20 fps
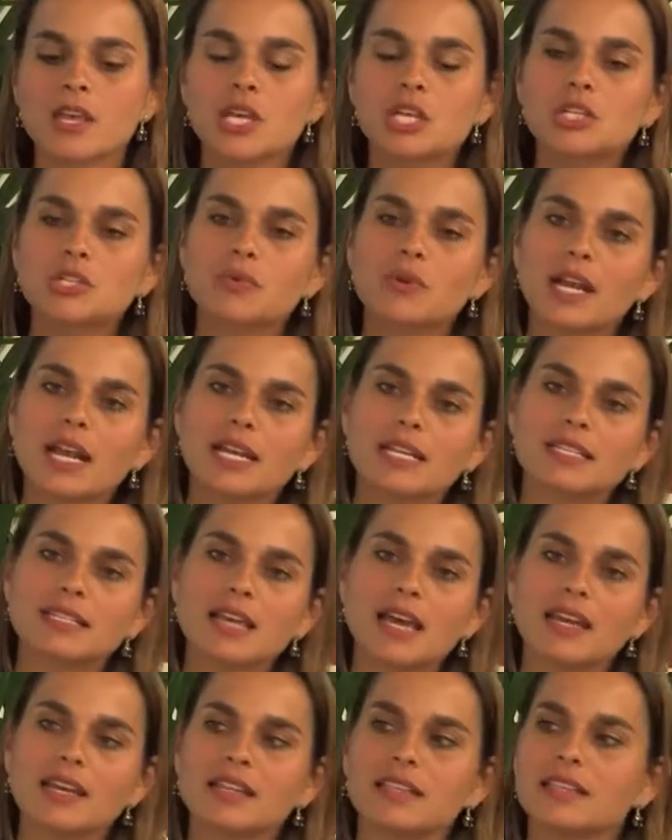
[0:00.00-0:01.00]
So what I
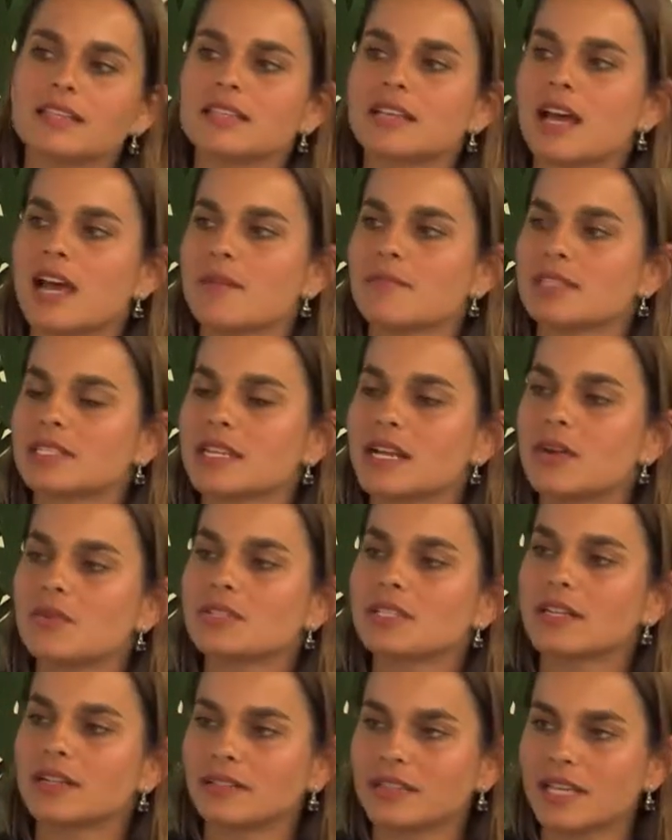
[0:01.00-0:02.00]
decided at the time is that I
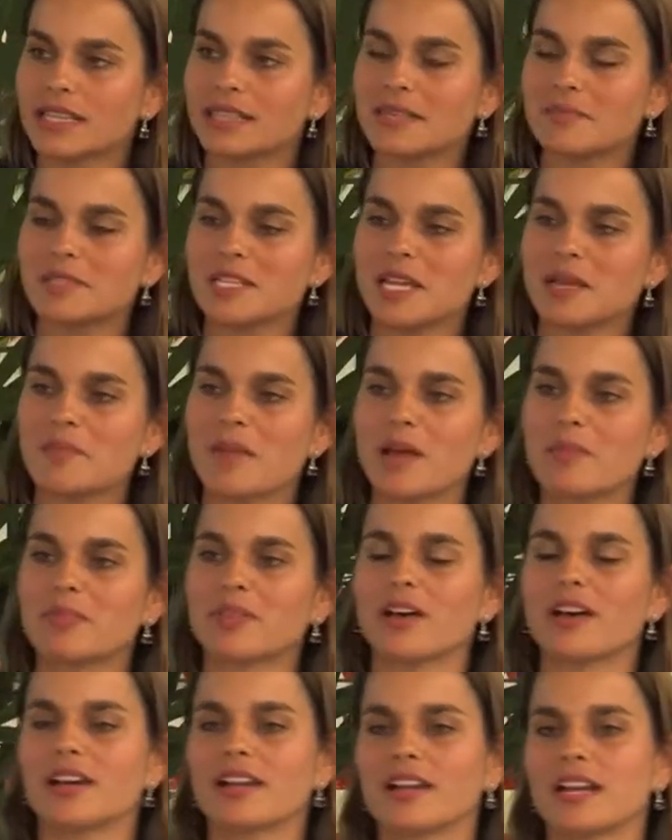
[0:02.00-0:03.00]
was going to let them take my
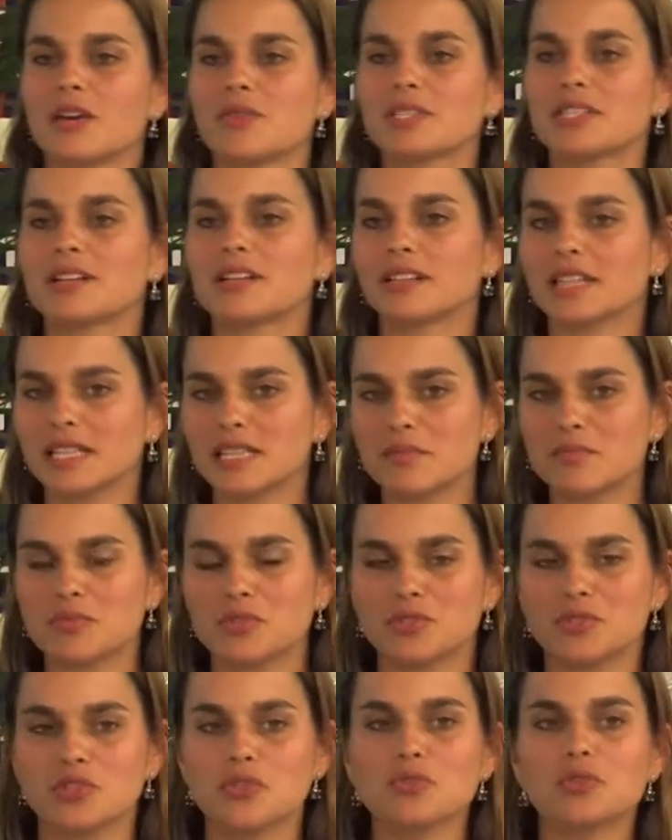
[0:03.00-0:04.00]
blood and I was going to let them
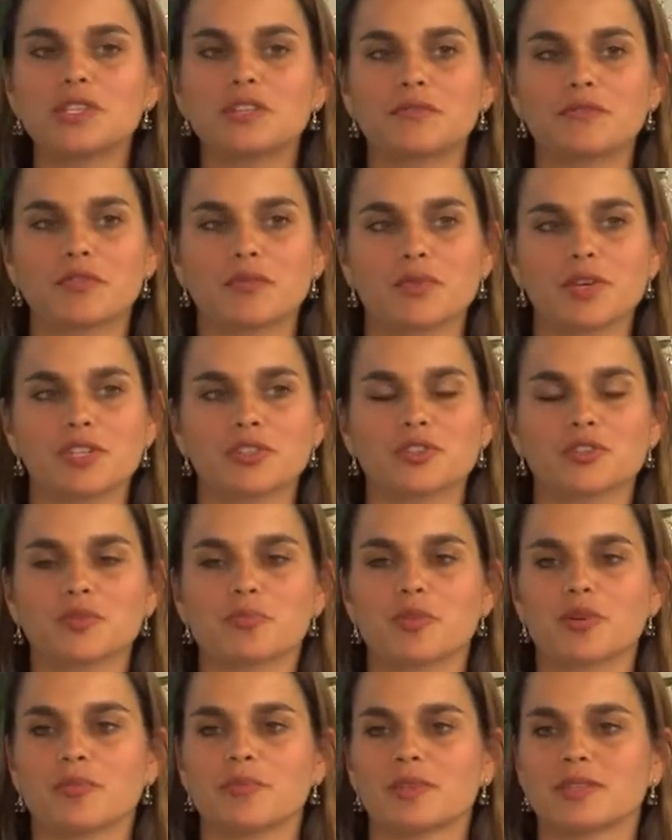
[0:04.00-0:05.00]
use it for
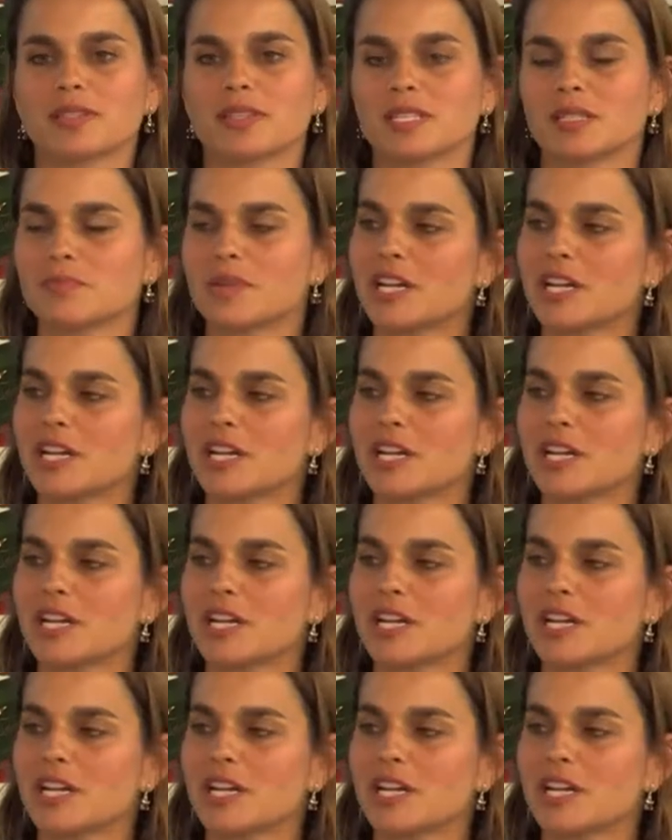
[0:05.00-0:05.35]
research purposes.